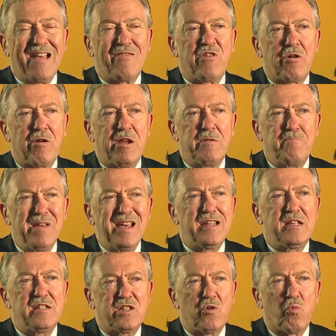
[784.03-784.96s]
and they're
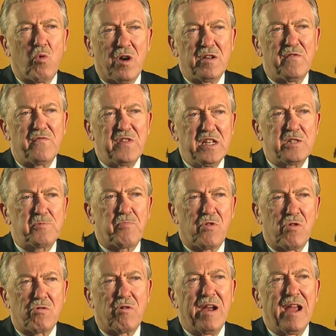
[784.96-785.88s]
admitted to one of these
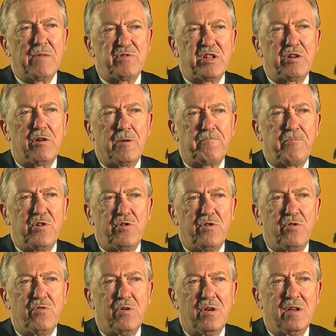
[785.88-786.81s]
programs here at
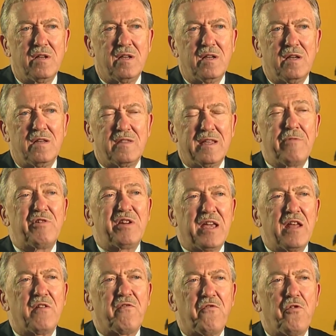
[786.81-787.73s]
Purdue, they
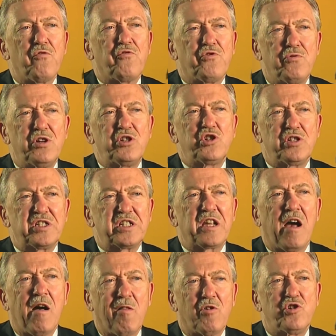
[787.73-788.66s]
would get a full tuition
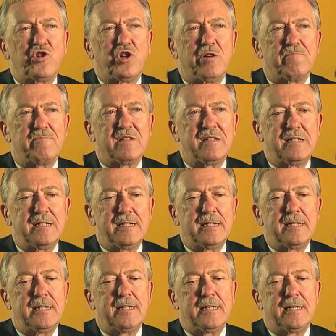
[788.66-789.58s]
scholarship.
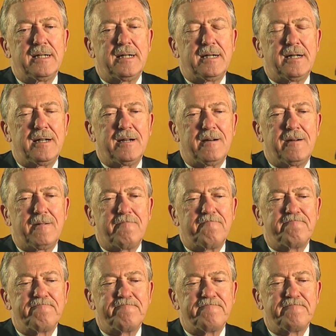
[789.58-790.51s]

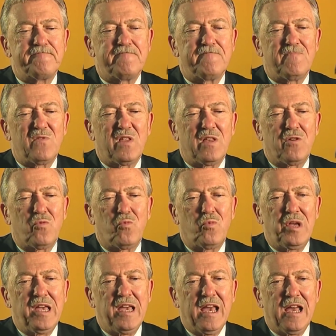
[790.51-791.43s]
Um,
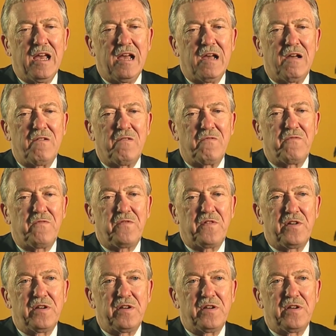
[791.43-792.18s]
we have